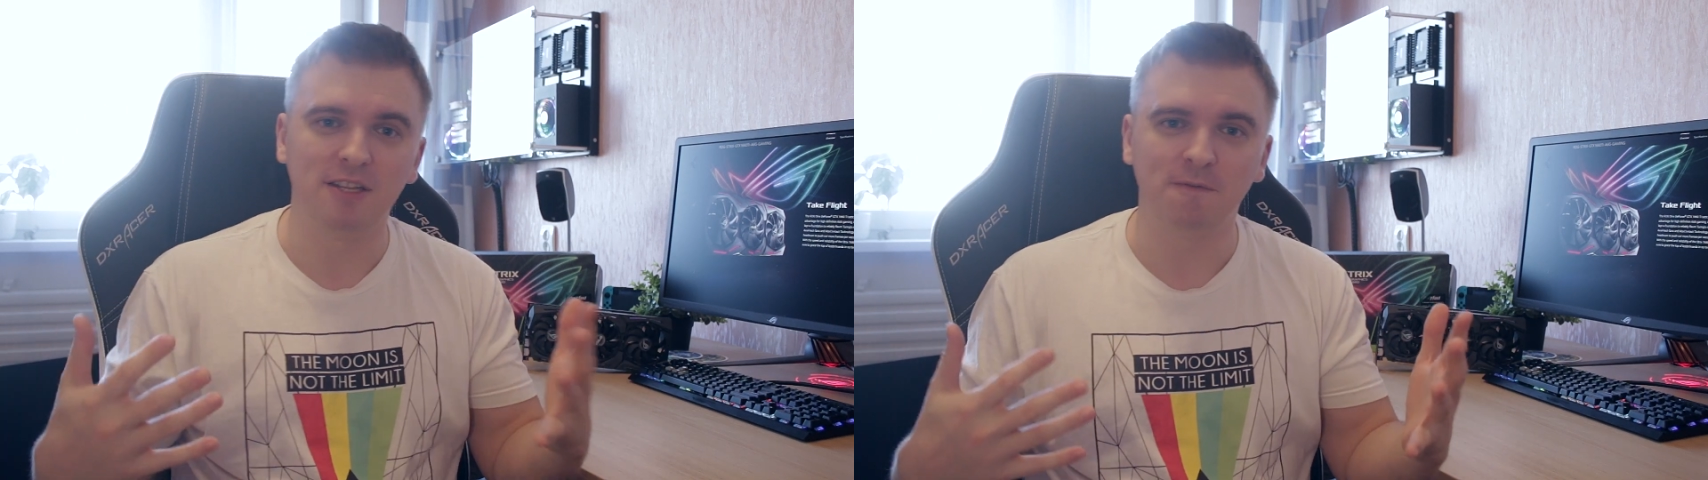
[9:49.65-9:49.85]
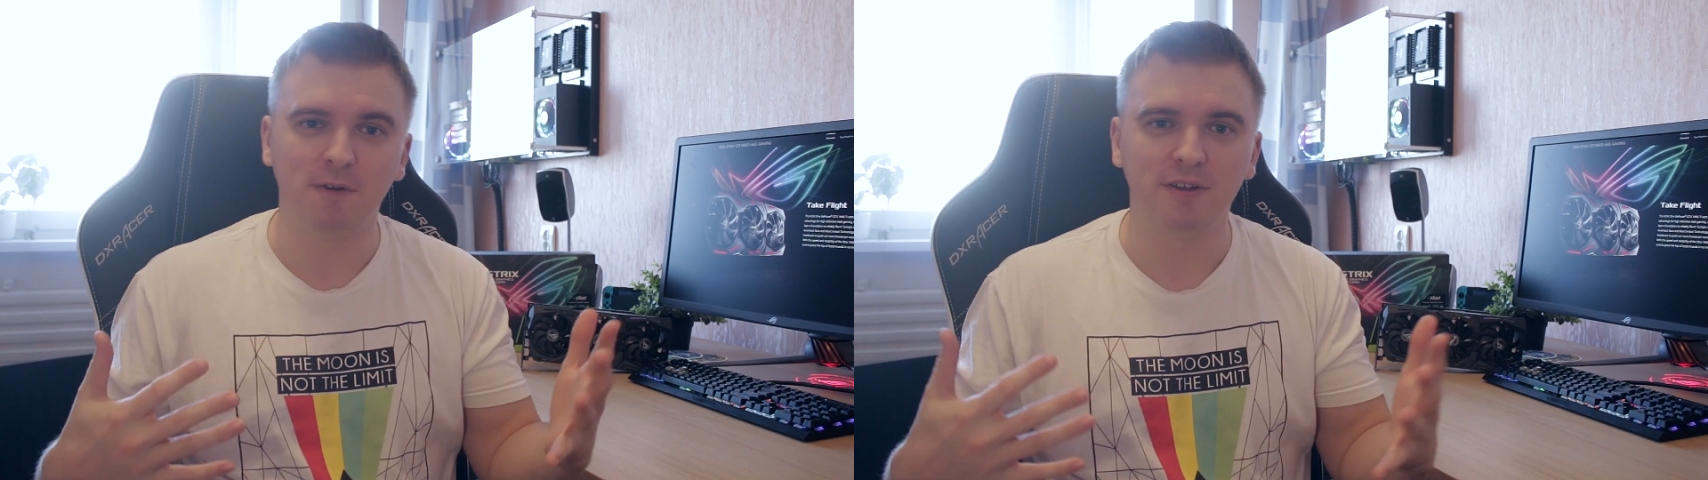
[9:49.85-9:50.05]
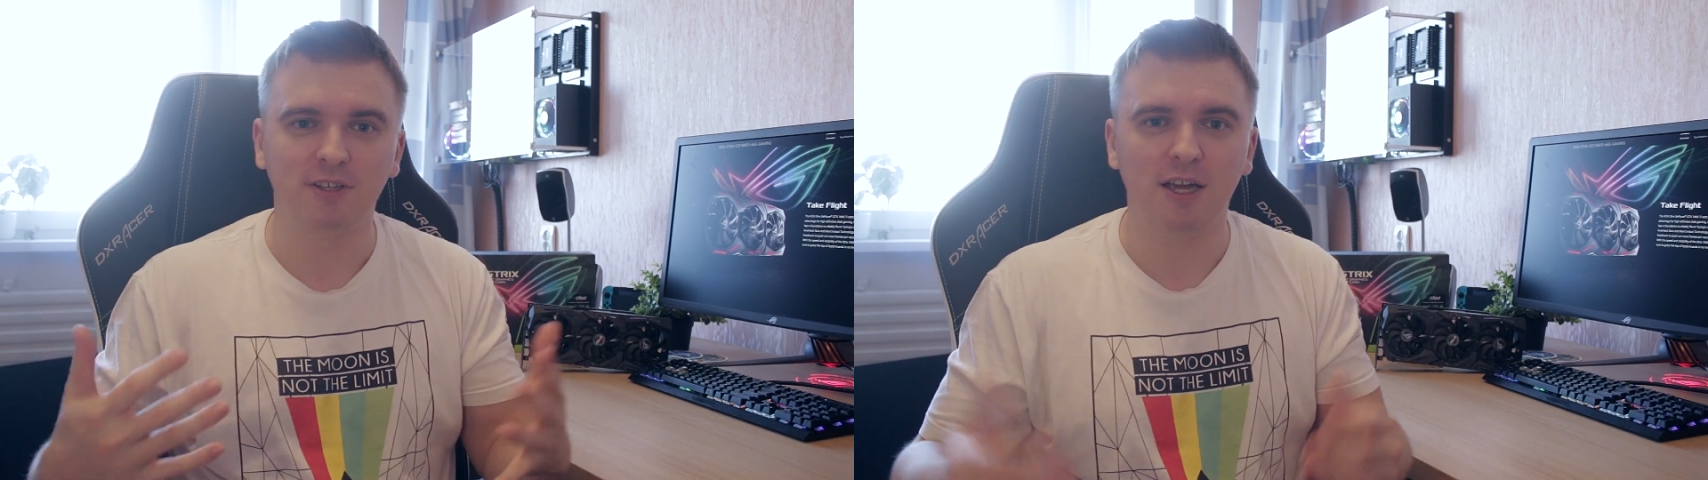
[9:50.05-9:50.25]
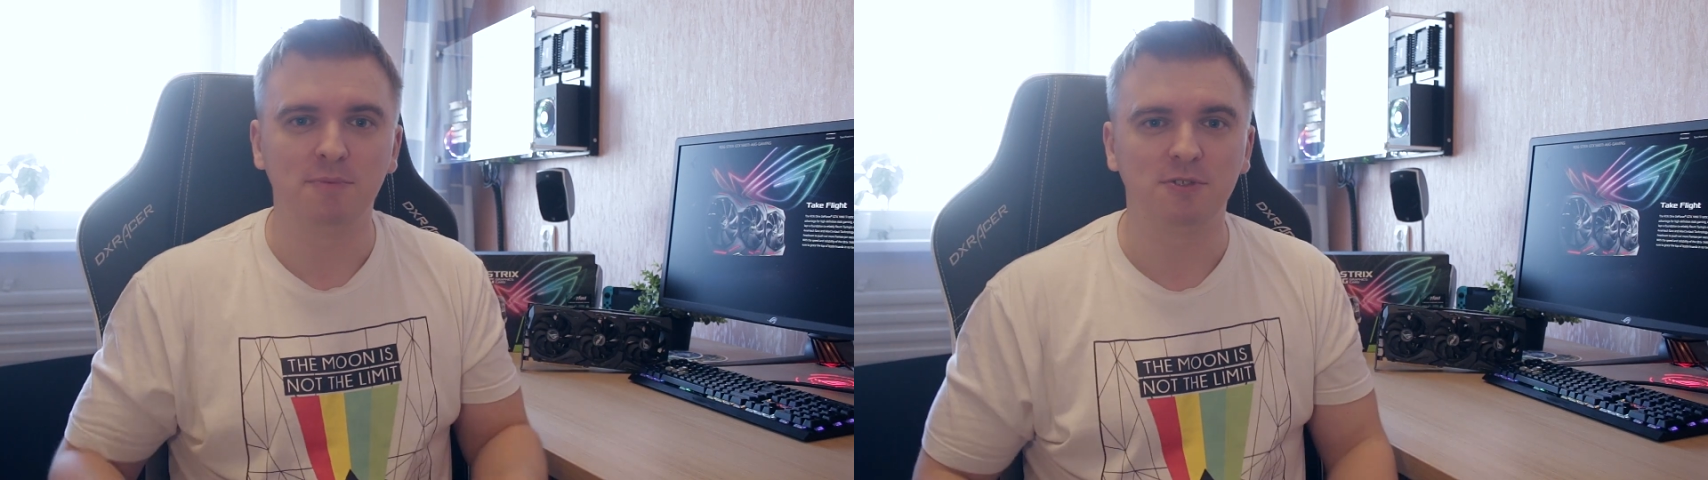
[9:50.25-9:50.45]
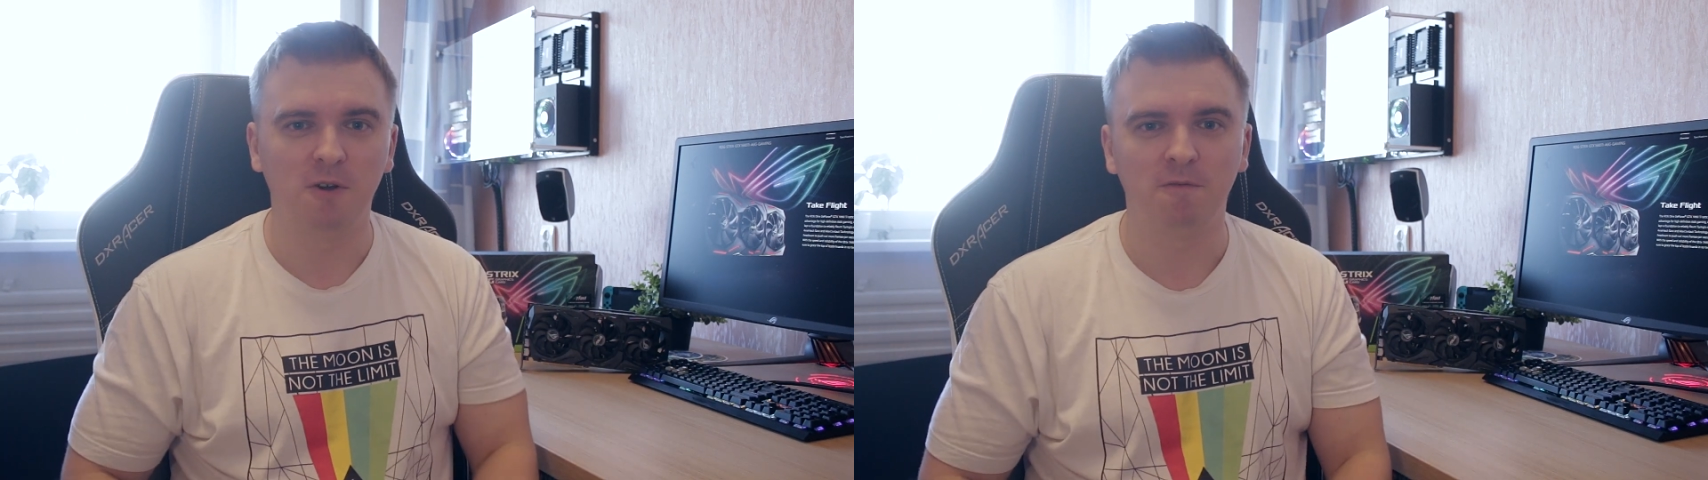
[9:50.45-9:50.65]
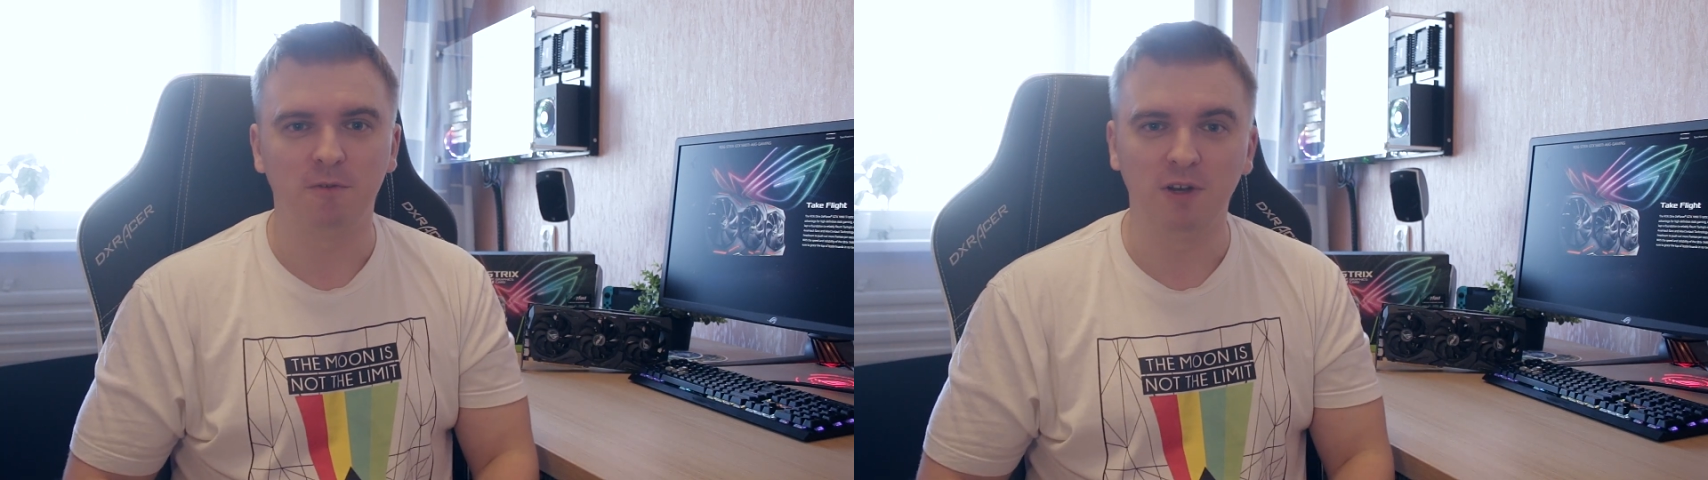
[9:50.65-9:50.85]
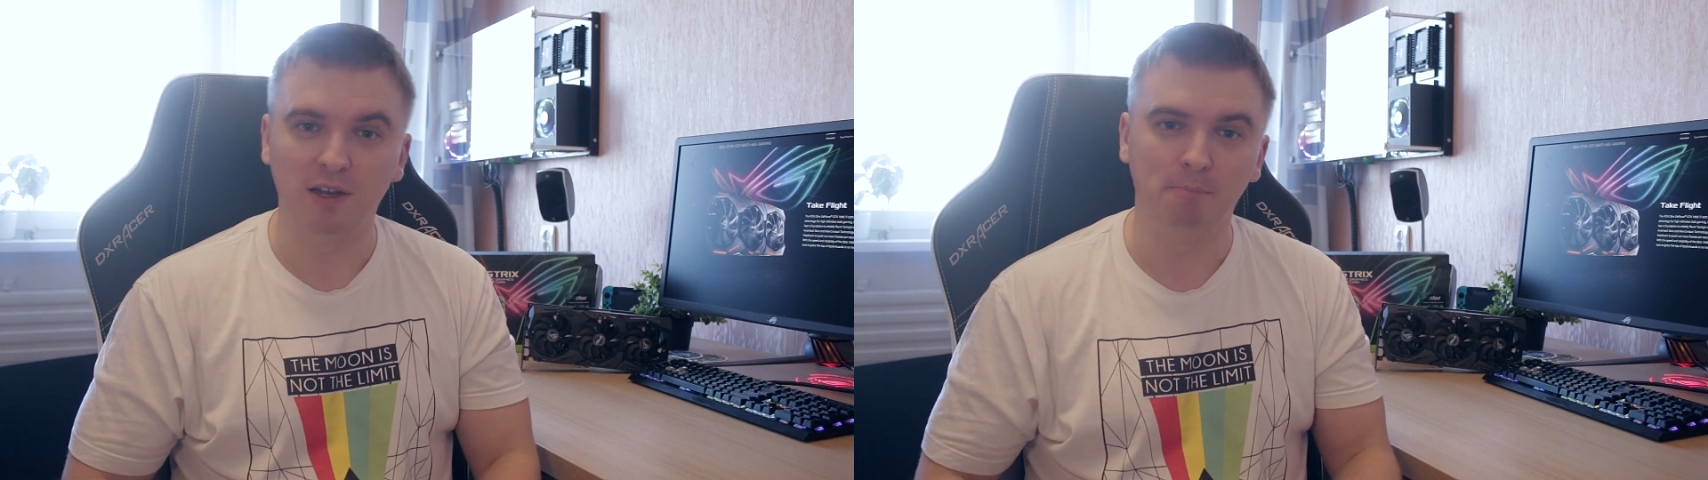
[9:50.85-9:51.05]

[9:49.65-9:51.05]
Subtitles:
different types of really